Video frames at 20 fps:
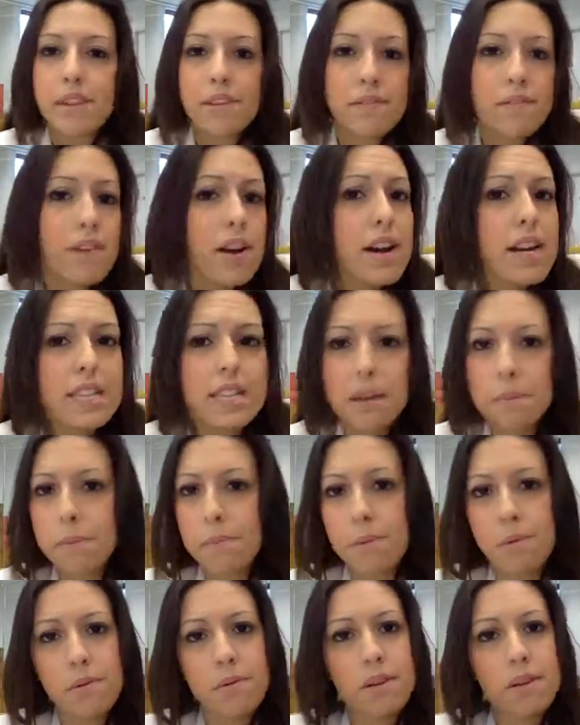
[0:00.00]
Very
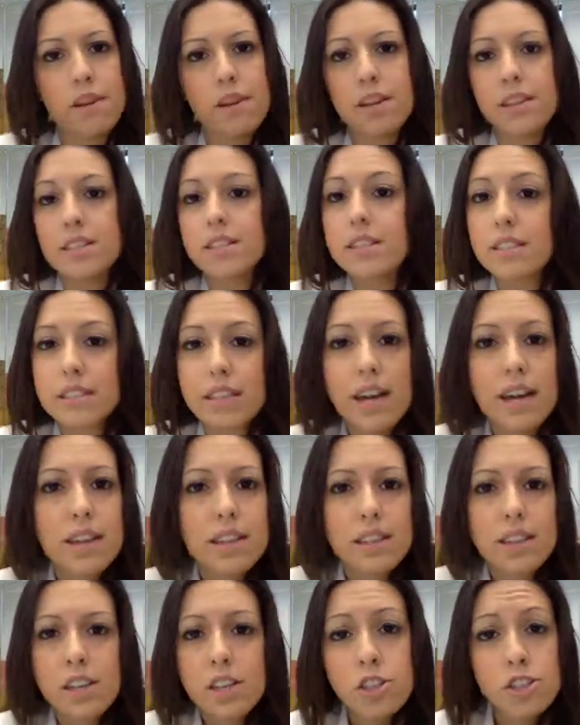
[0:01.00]
simple.
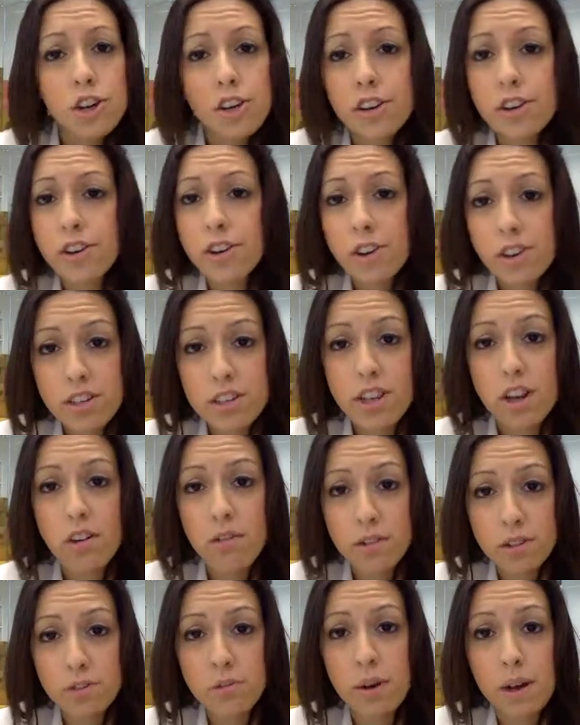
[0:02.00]
Start a journal
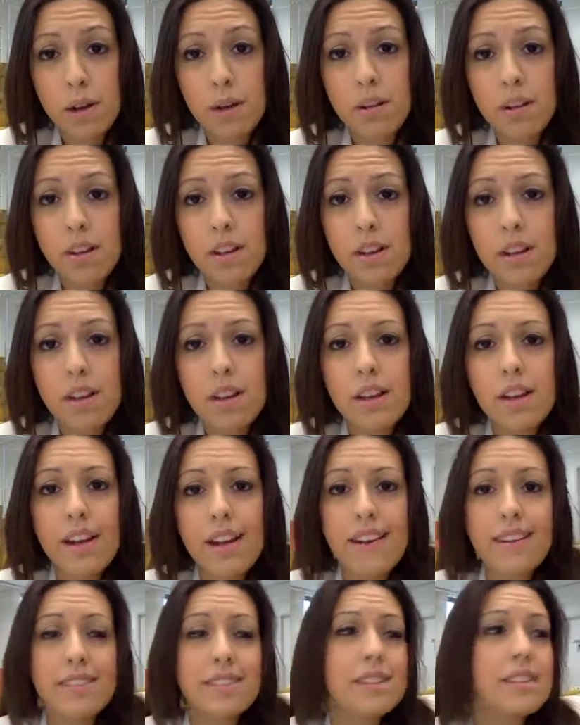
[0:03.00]
yourself as well,
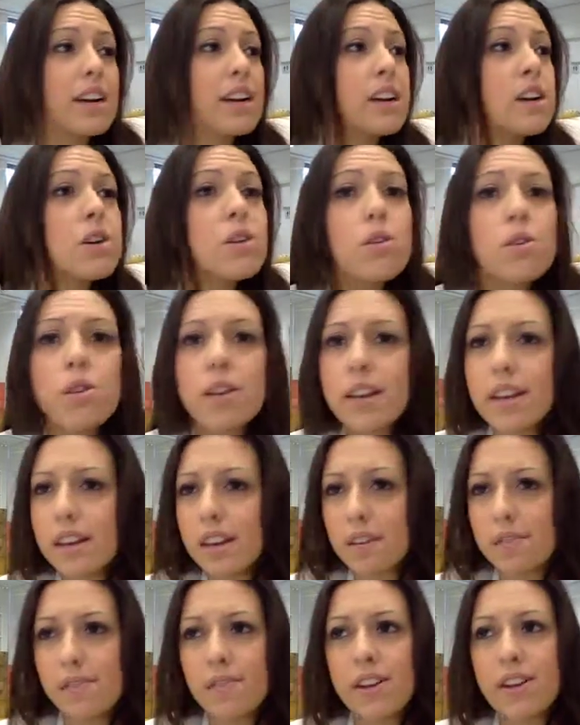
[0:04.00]
and start looking
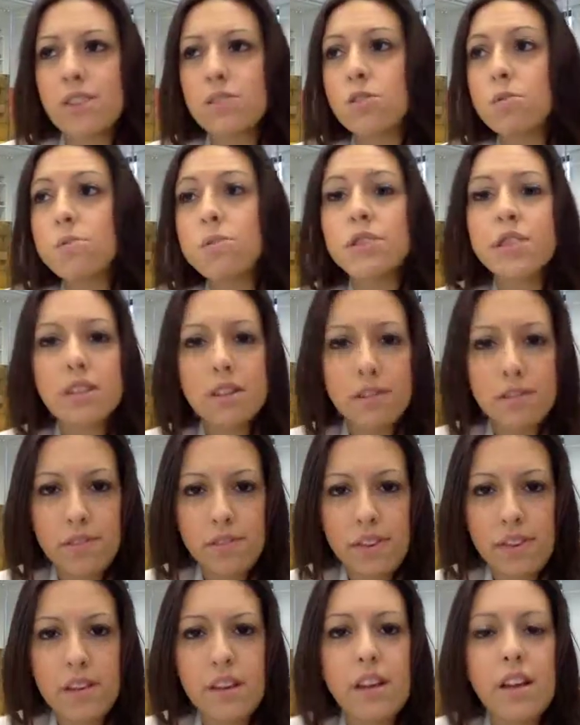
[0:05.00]
at things,
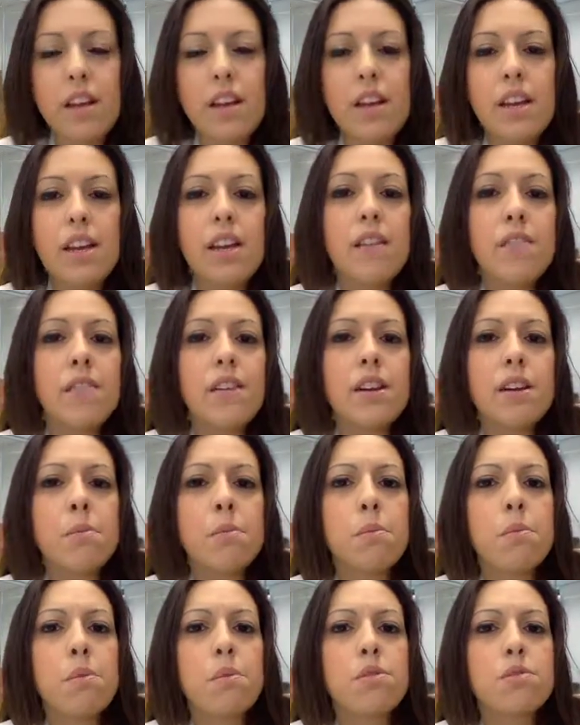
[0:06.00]
observing even the
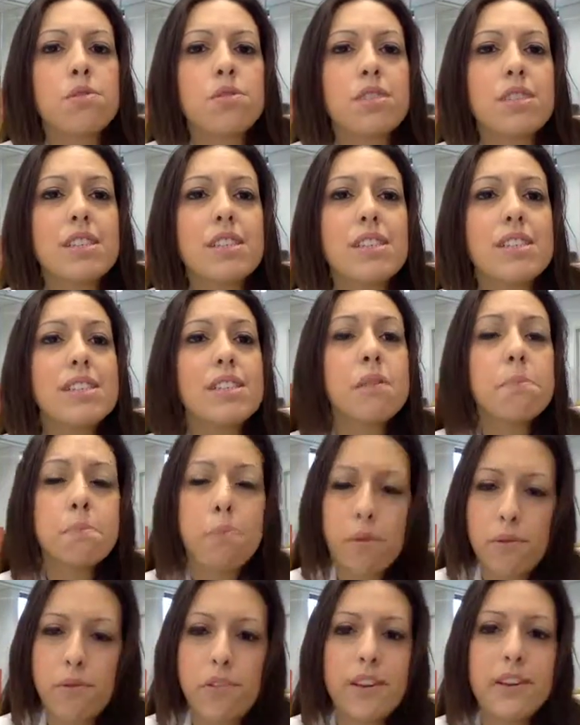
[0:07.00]
most
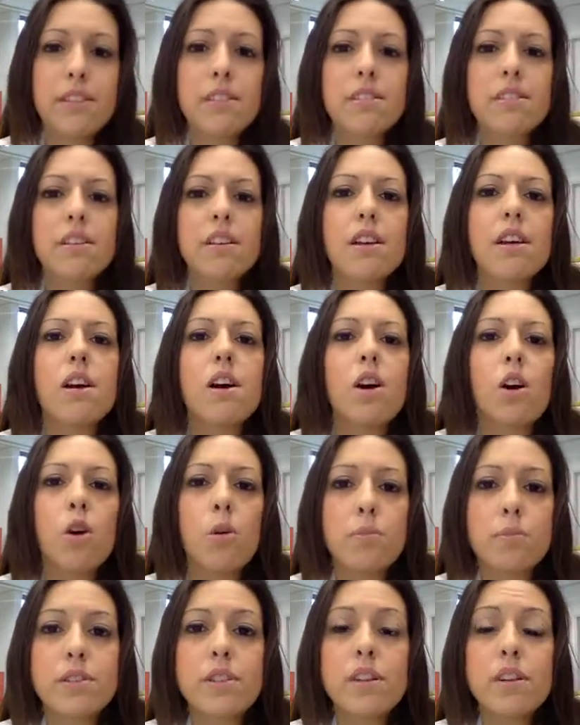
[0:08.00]
simple things,
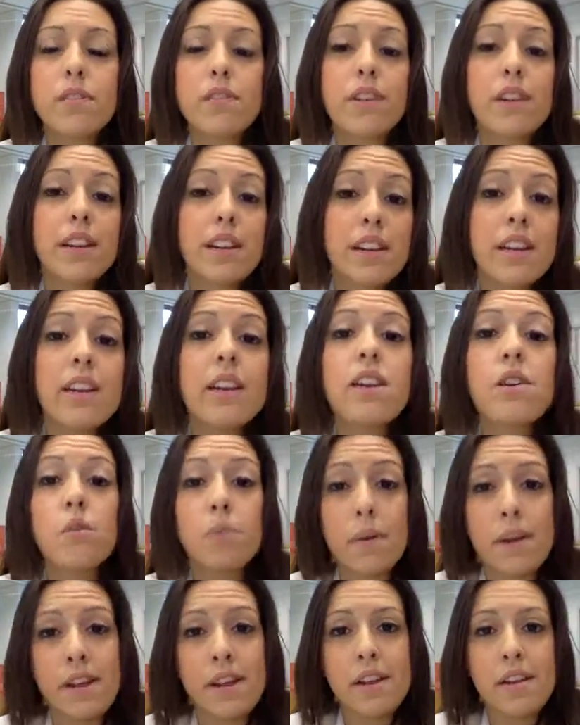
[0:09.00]
observing in a new
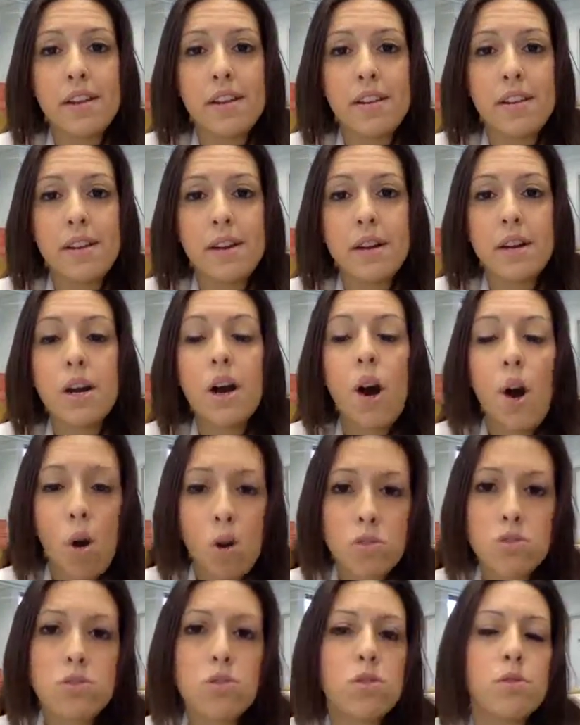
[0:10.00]
way.
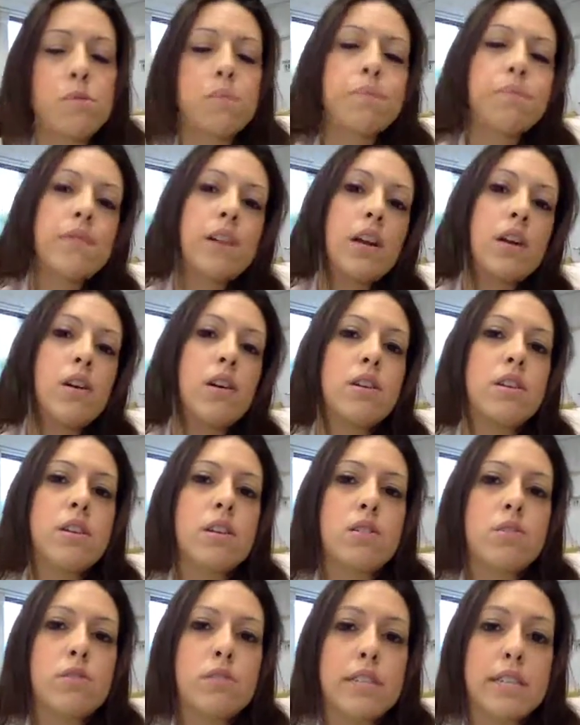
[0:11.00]
Also, another
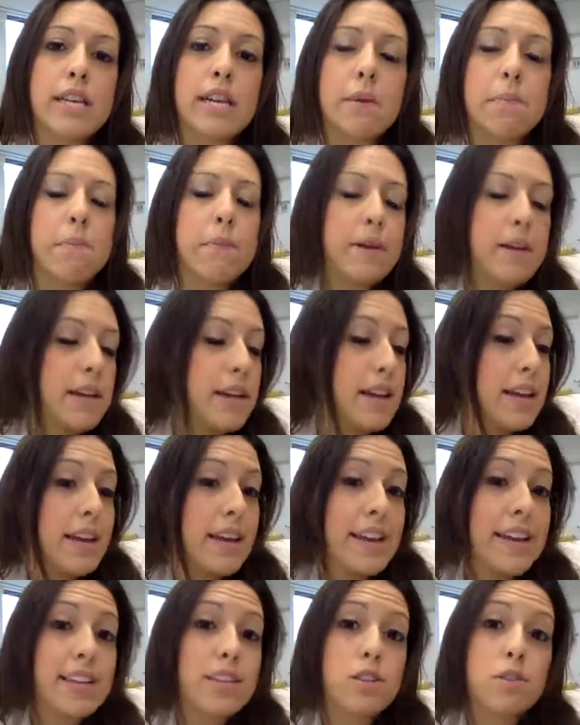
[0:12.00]
good tip
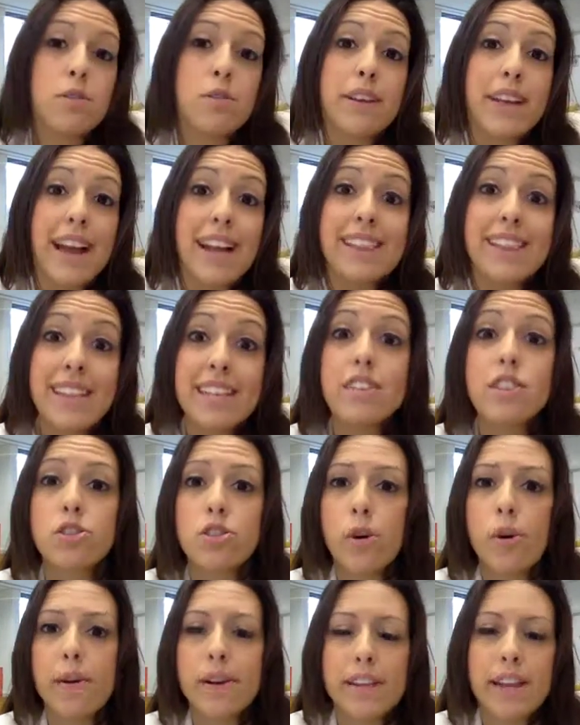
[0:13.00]
is to get this
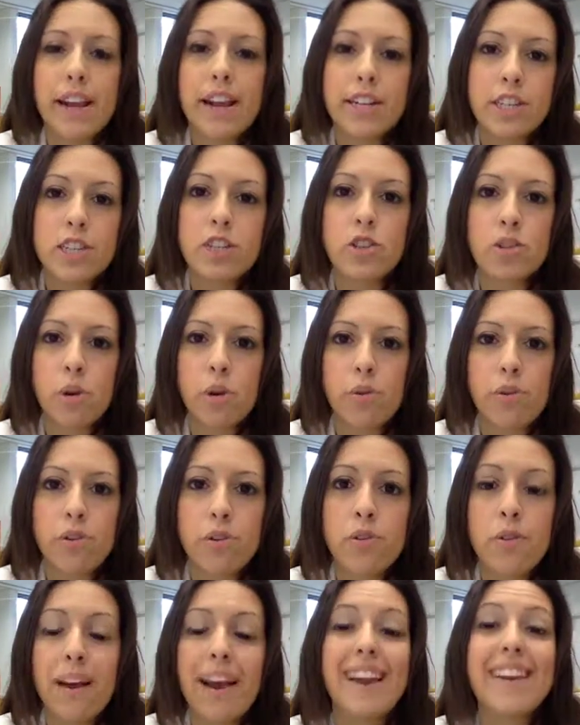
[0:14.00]
story that I just told
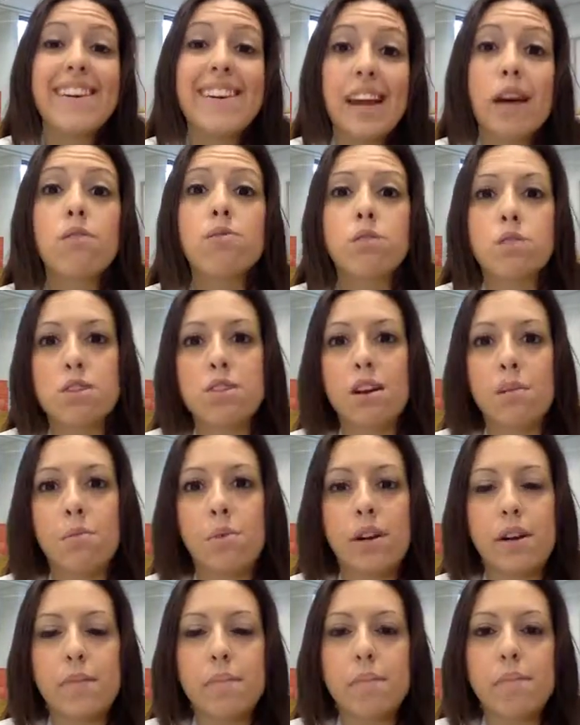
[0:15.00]
you and tell to someone.